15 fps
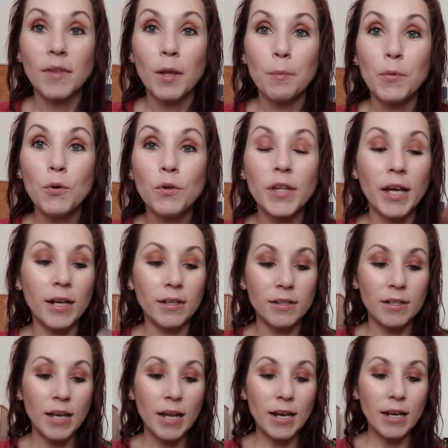Moonlight.
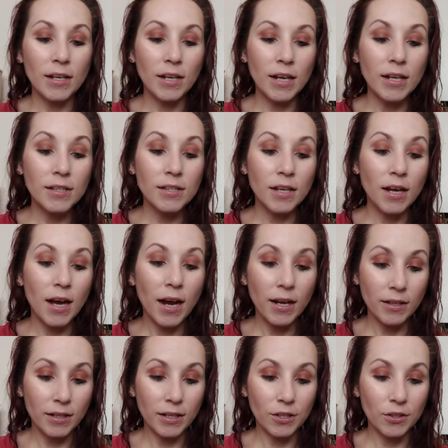And it it's a
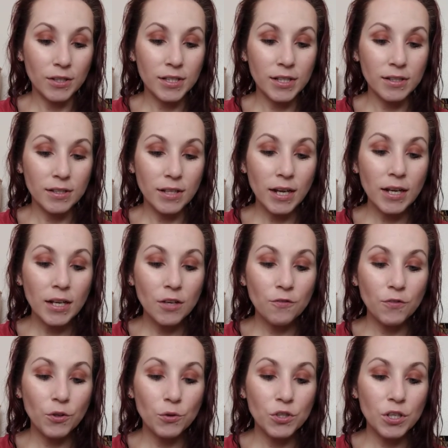highlighter. It says Light
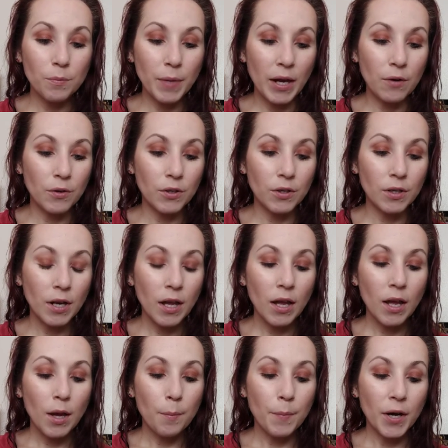Infusion Powder,
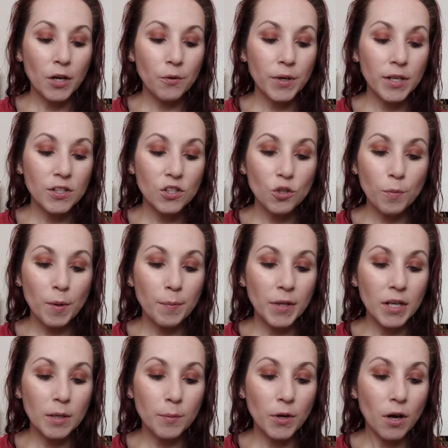Buttery, Super
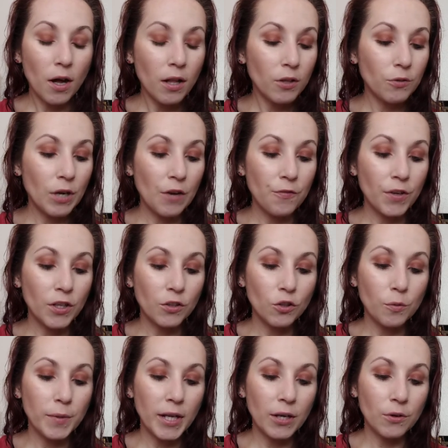Blendable, Holographic
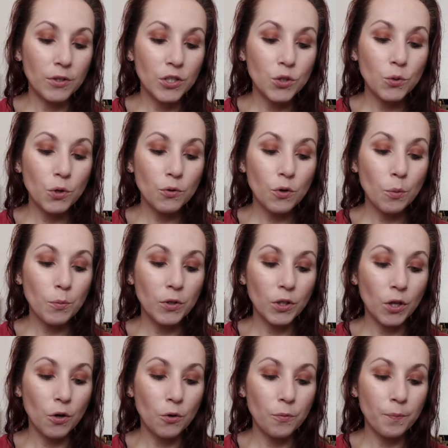Illuminator, and Duochrome
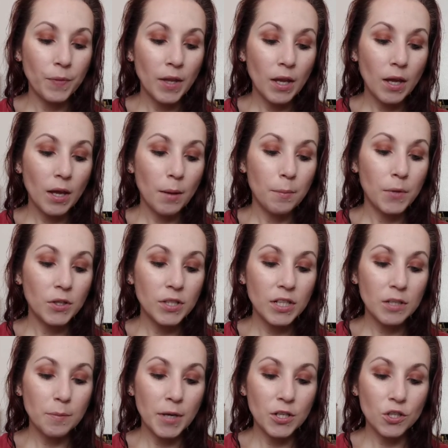Glow
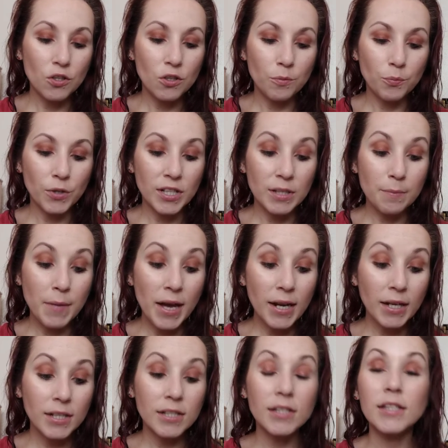multi-dimensional
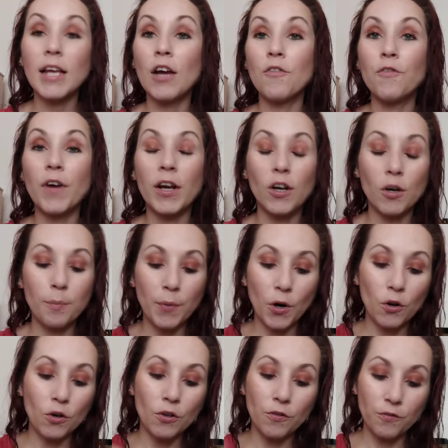prismatic sapphire
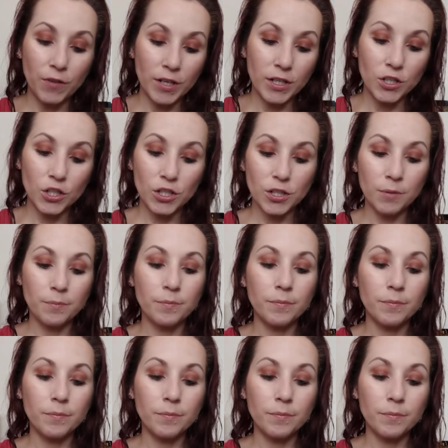pearl finish.